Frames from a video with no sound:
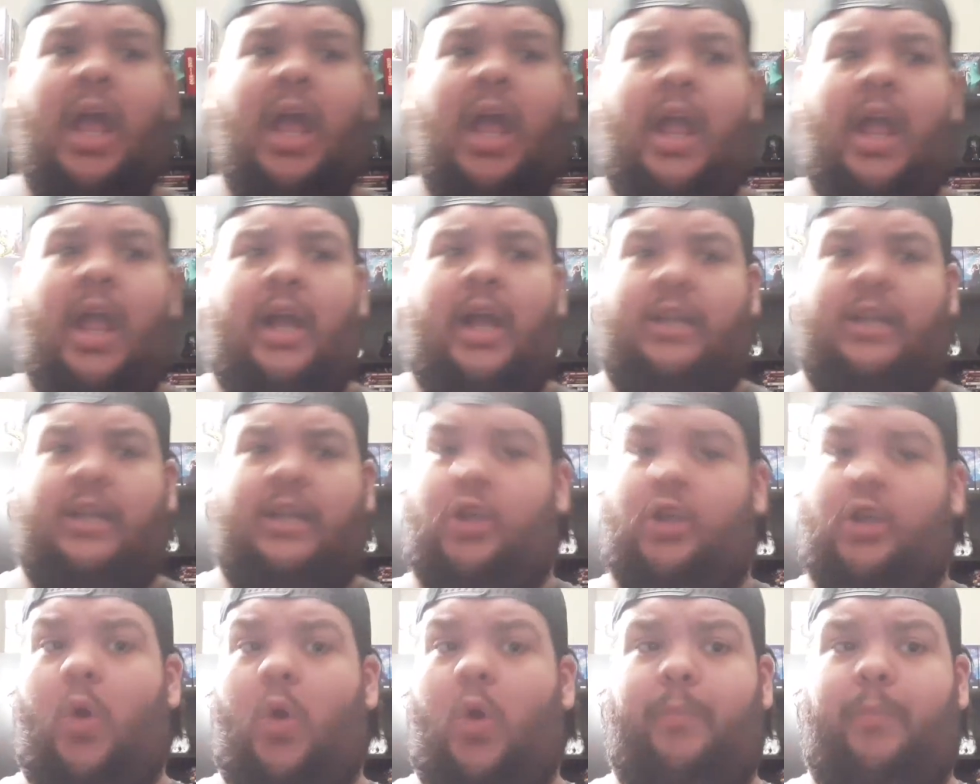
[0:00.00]
let's
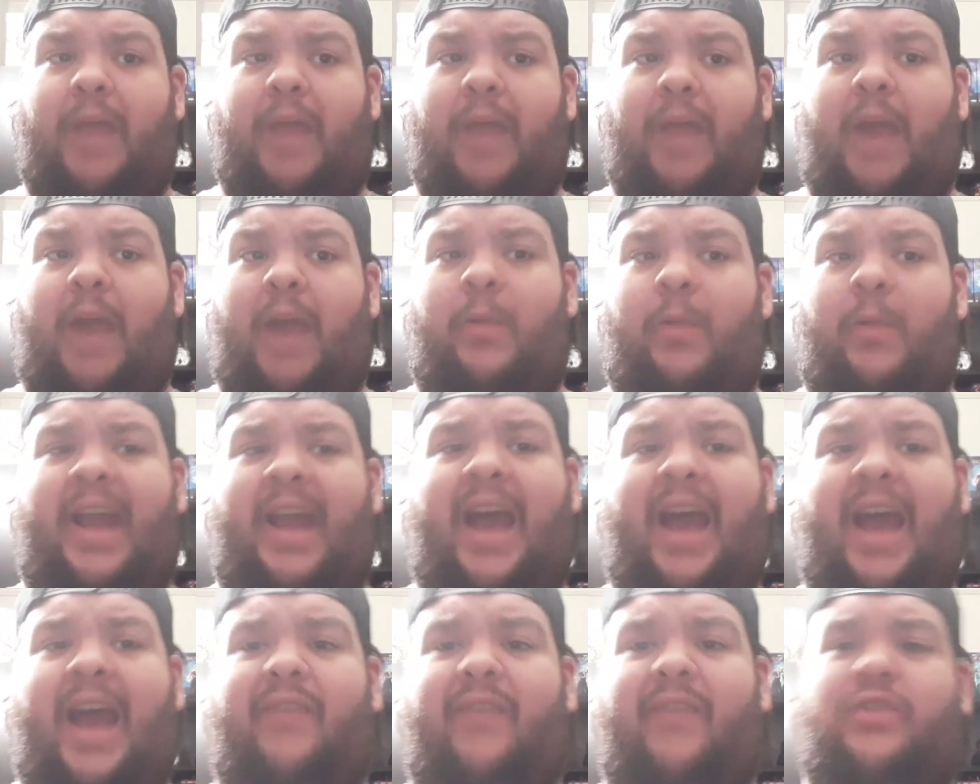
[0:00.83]
hope I we
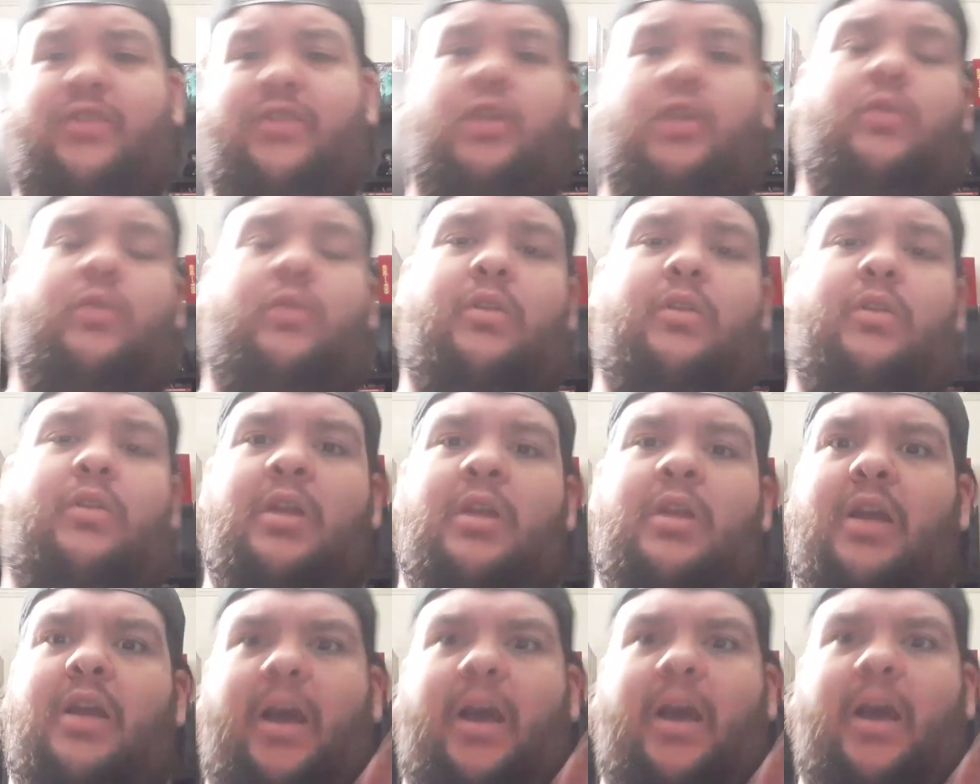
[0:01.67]
have to
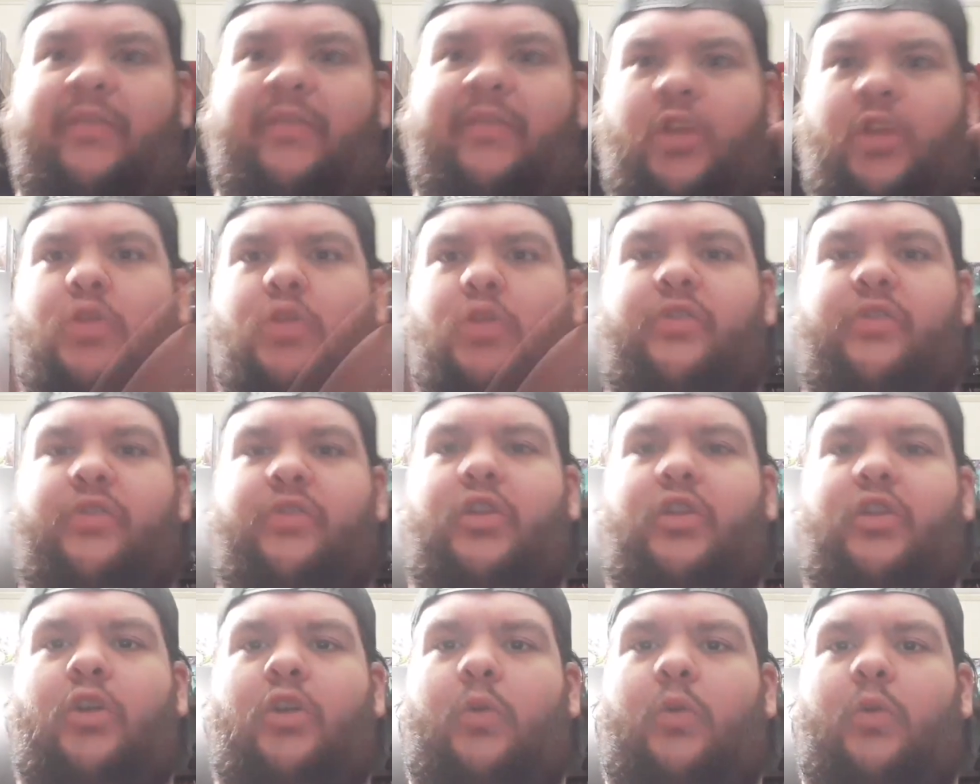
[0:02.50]
uh, for those of you that
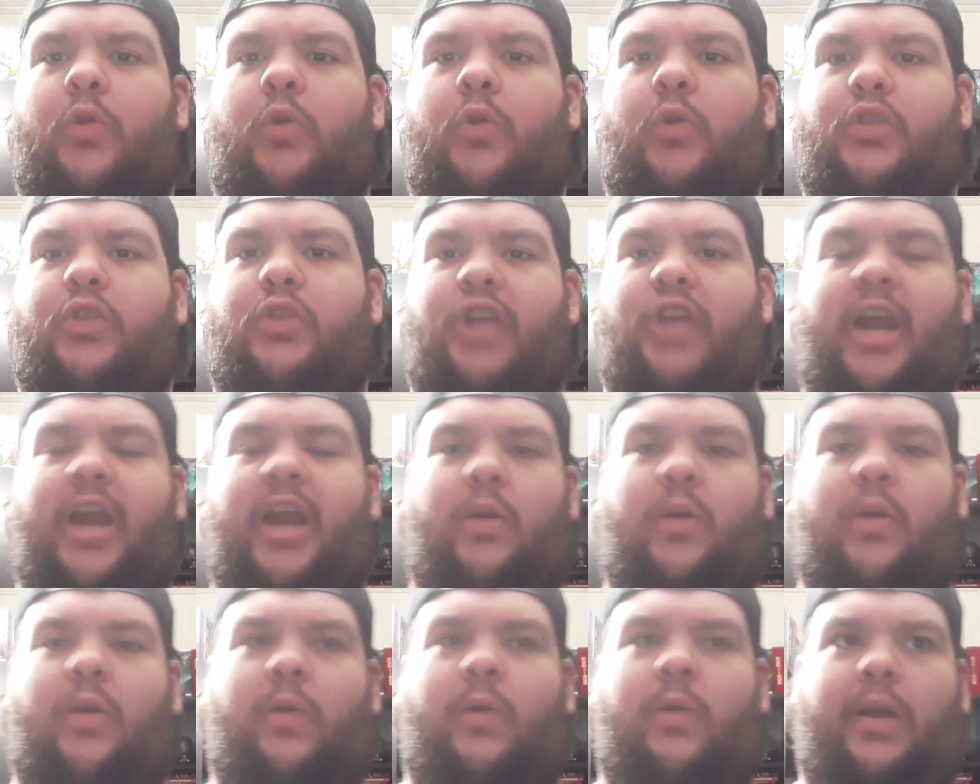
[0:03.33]
don't know the channel
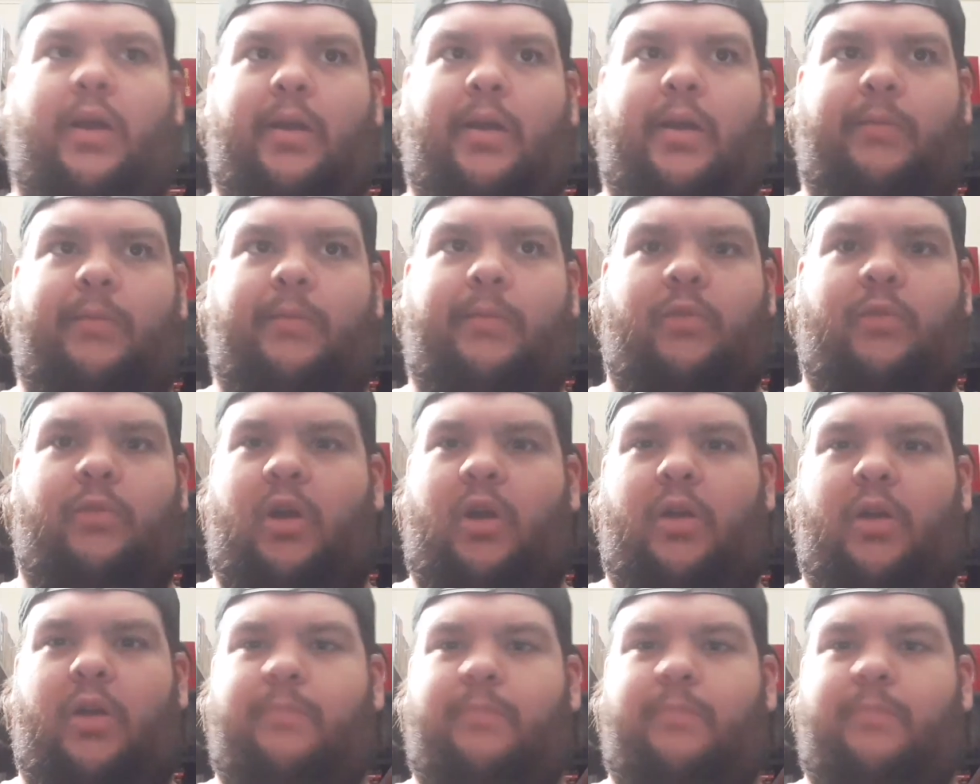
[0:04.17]
uh, uh,